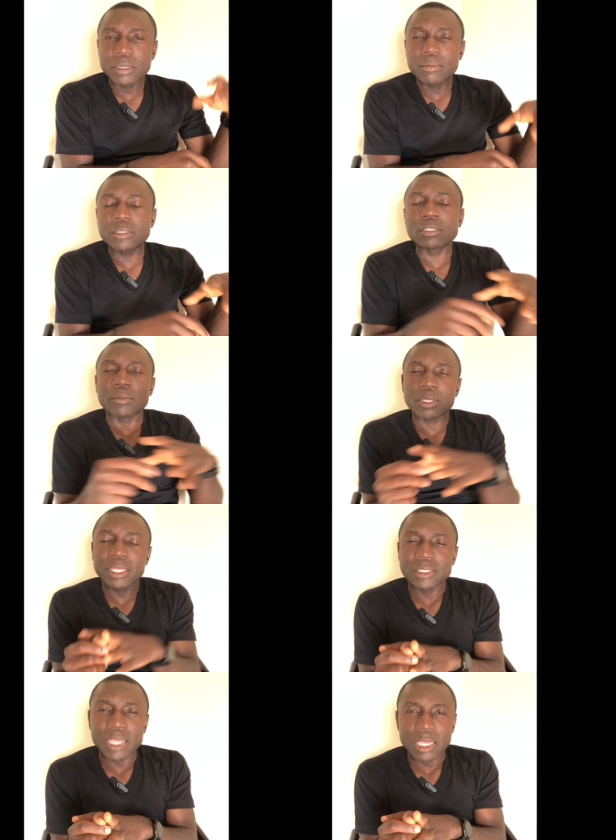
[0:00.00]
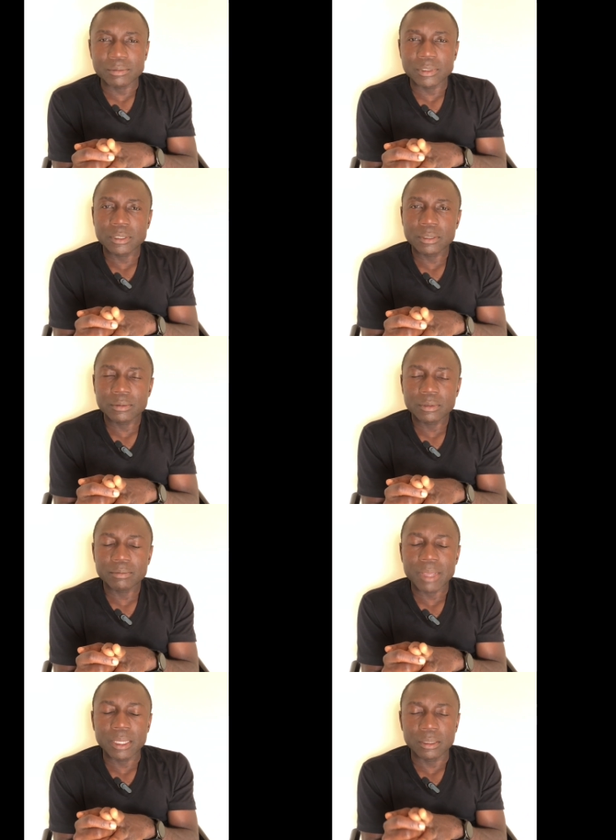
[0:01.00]
But some other times,
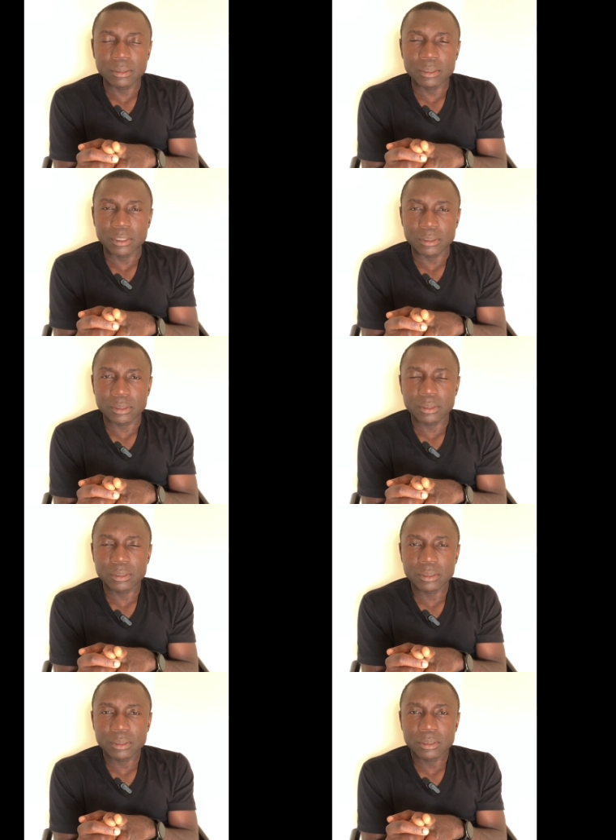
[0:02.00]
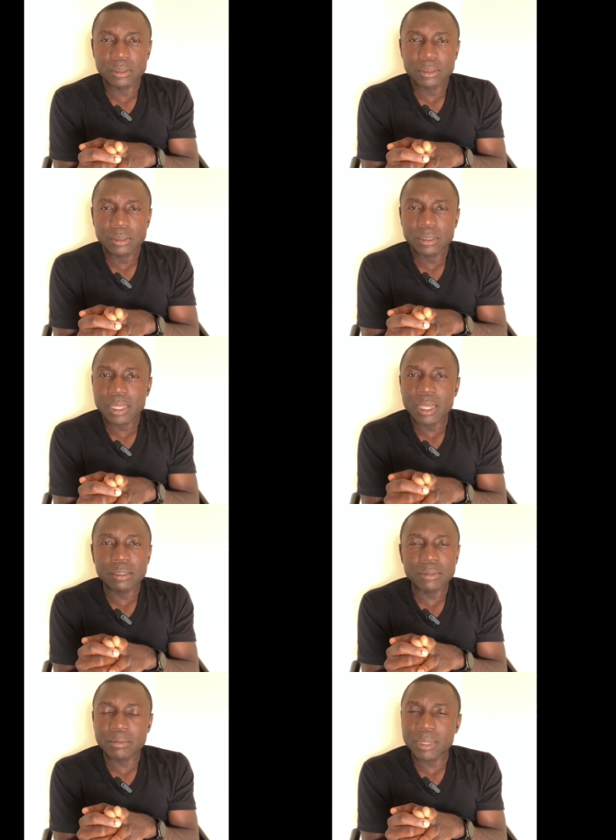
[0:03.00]
my goodness, I
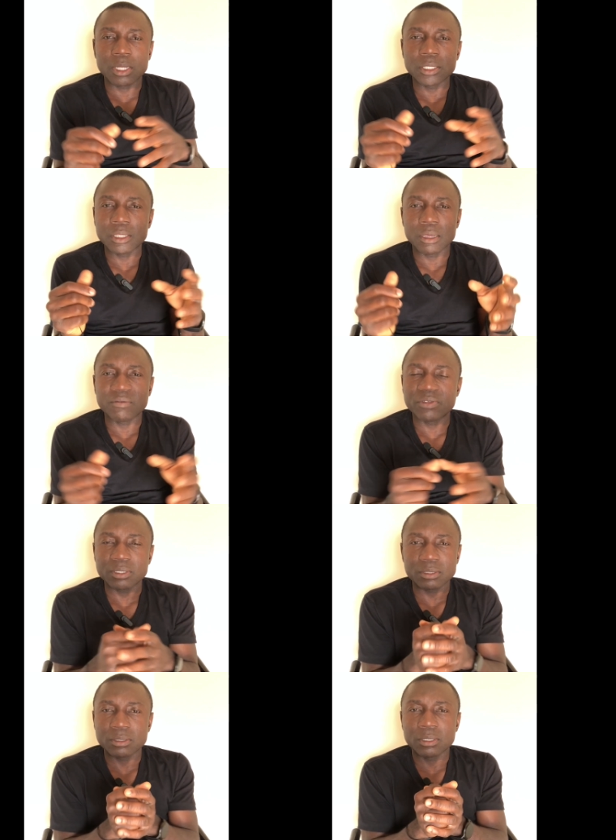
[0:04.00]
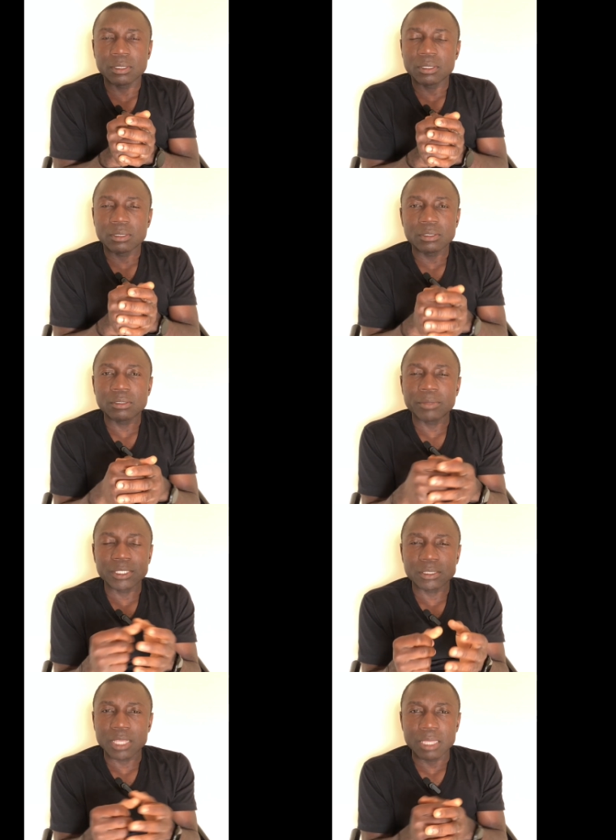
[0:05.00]
remember calling the office so
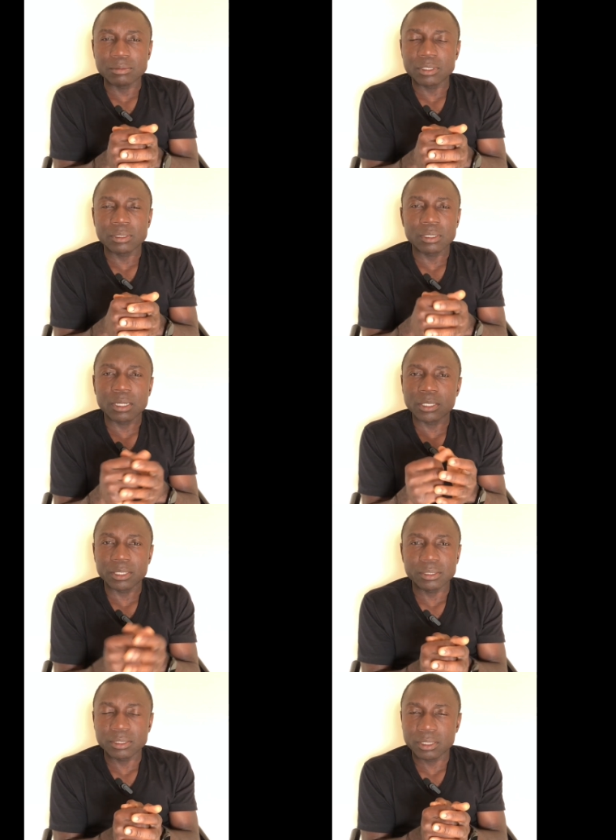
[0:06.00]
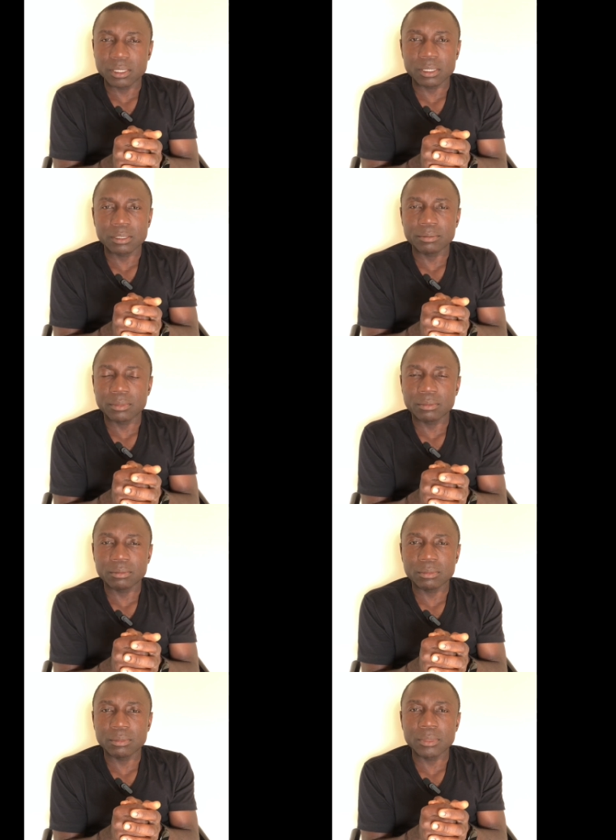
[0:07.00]
many times, calling in sick,
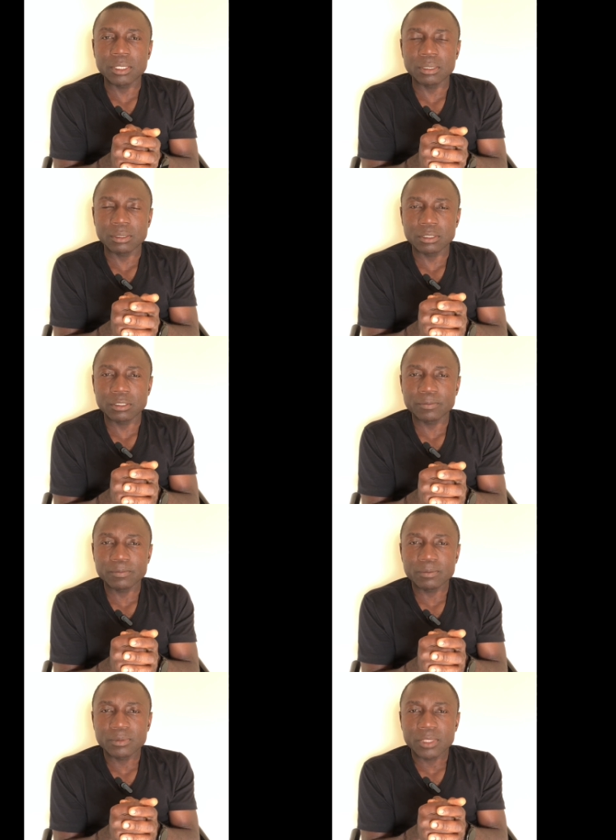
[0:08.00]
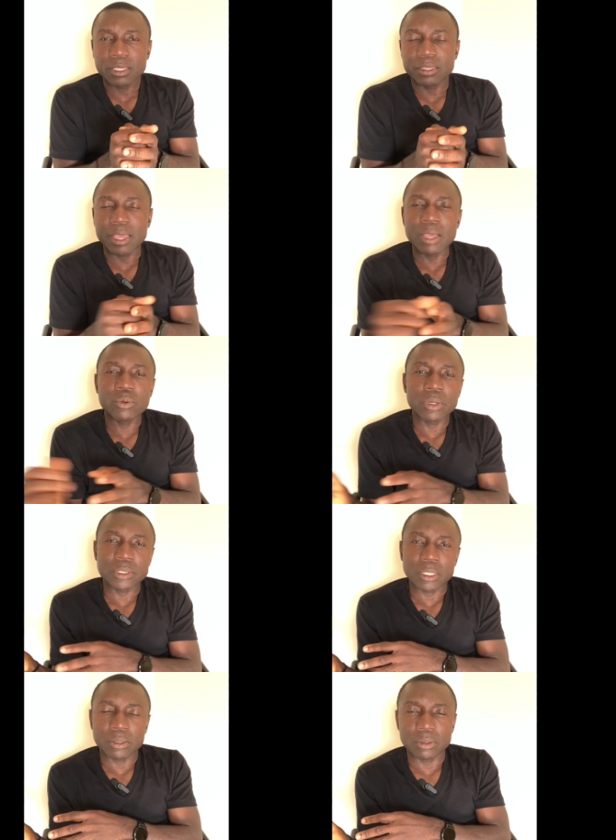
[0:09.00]
because there I
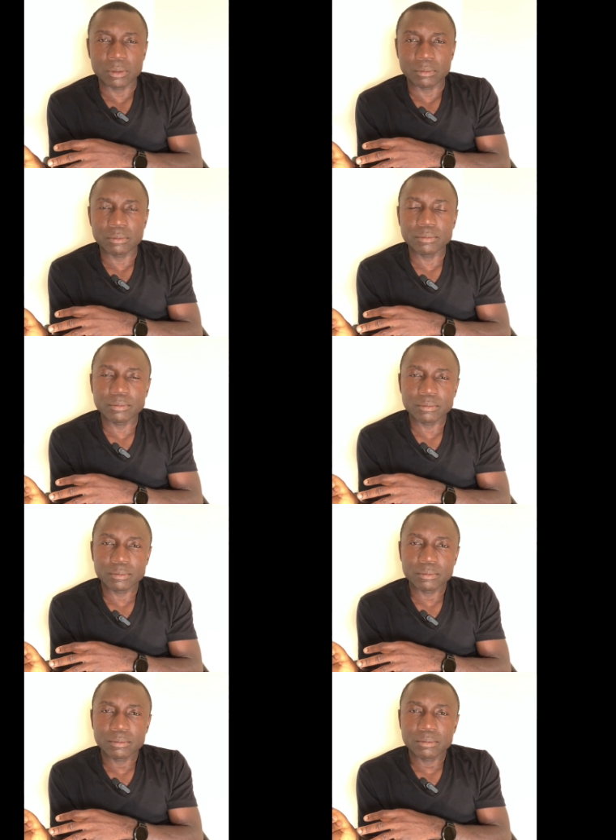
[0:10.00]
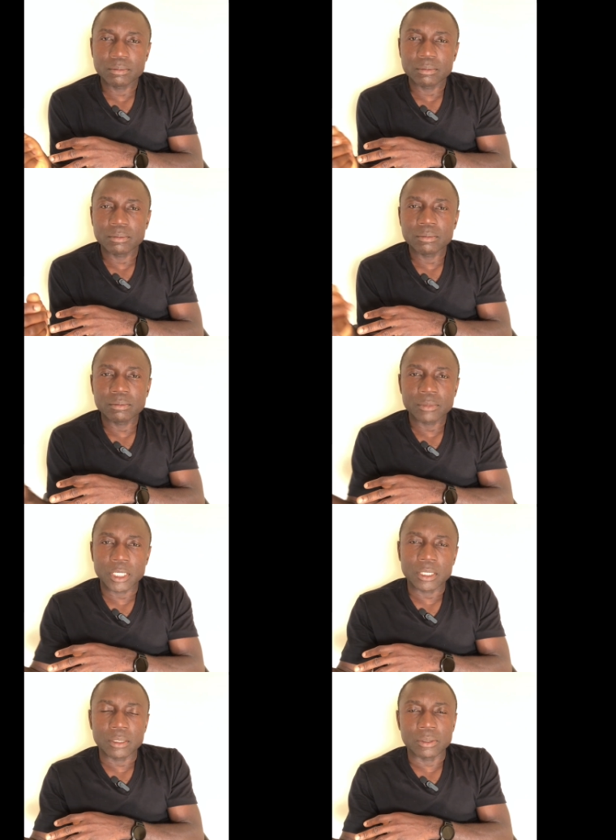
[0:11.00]
was at home,
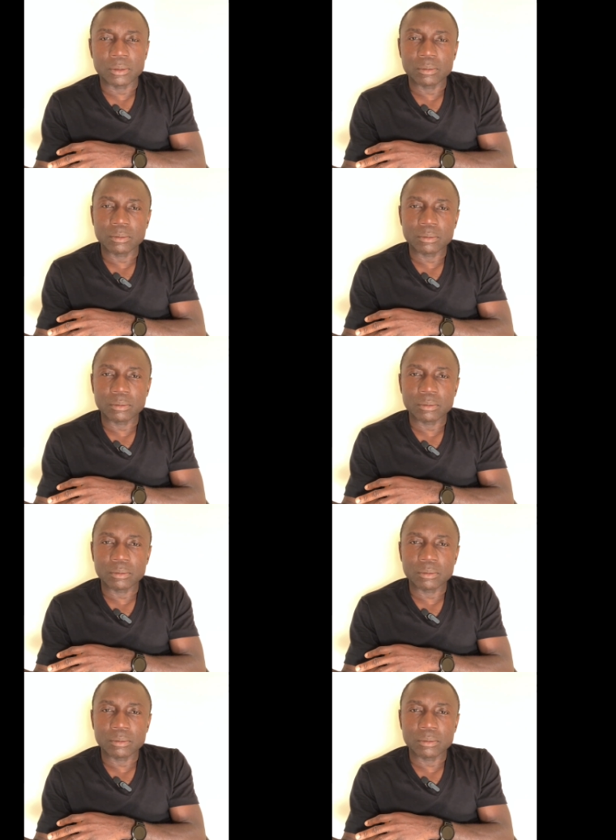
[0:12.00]
you know,